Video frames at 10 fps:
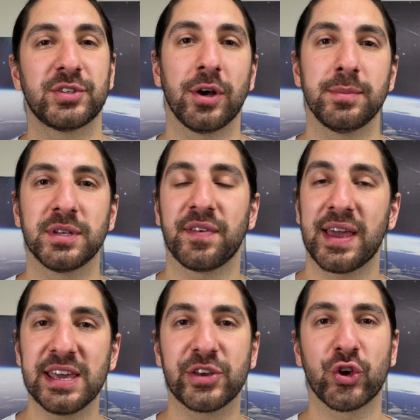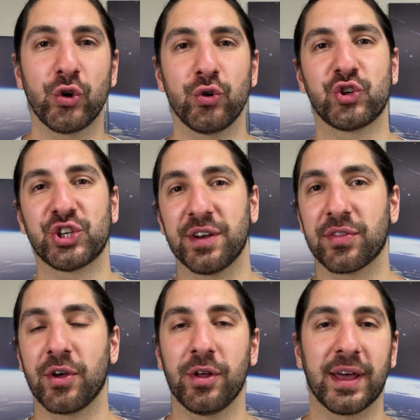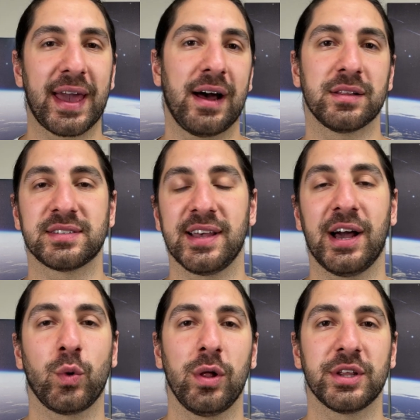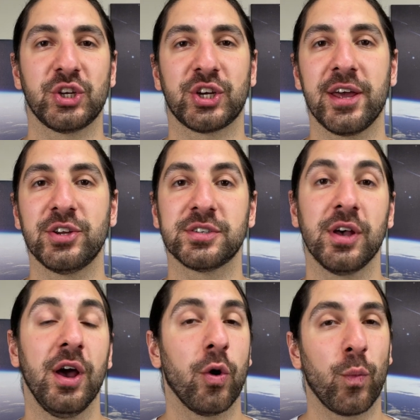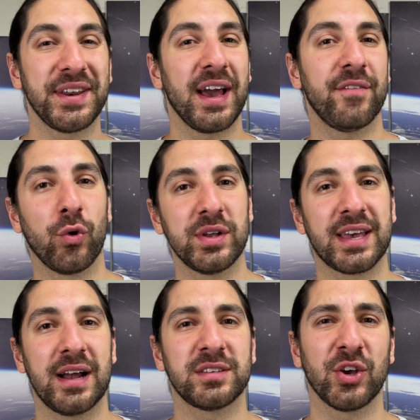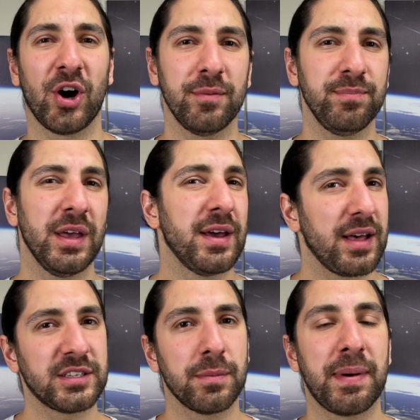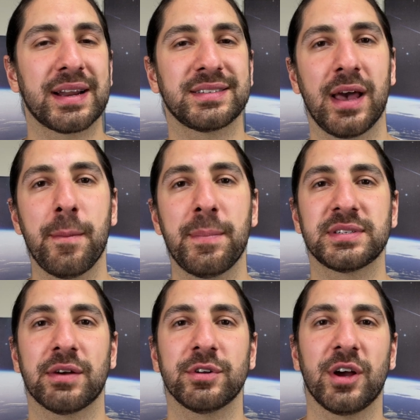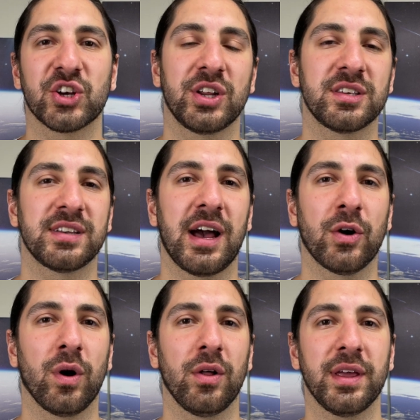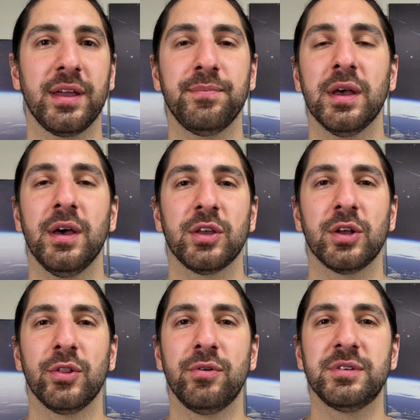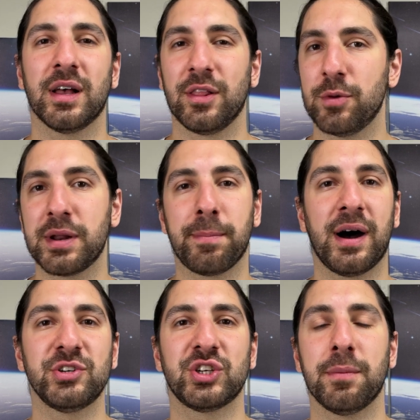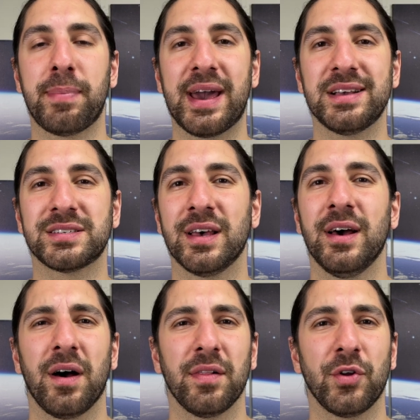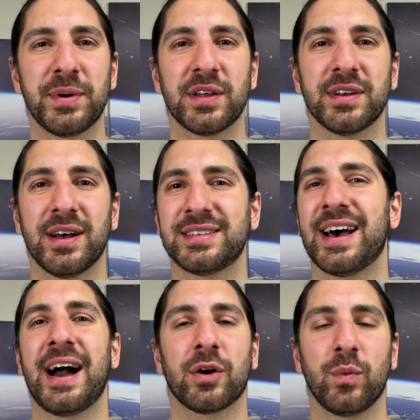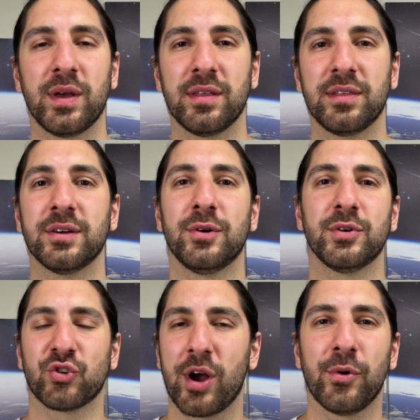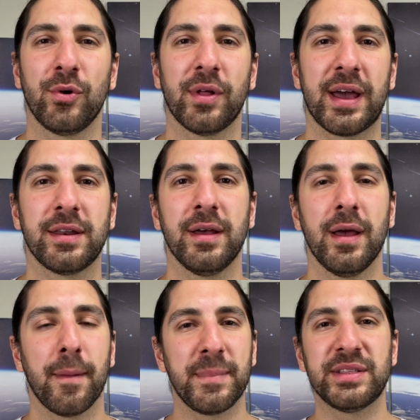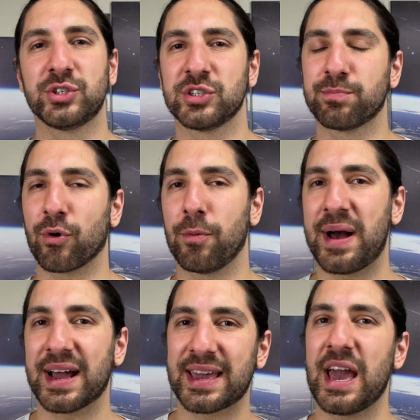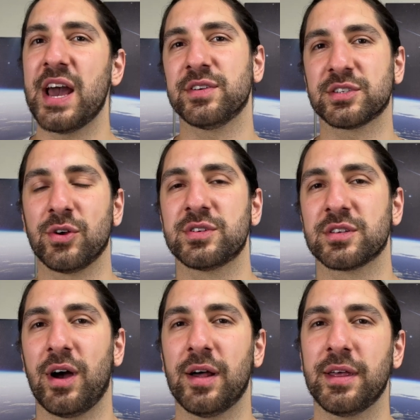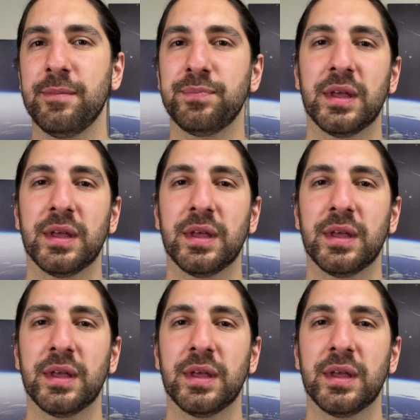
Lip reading: terms of EQ shift though, like how the sound quality changes when you have noise cancelling on, there's about a 10% reduction in sound quality. You lose a little bit of punch in the bass, a little bit of an attack with your treble, and mids are just brought back ever so slightly.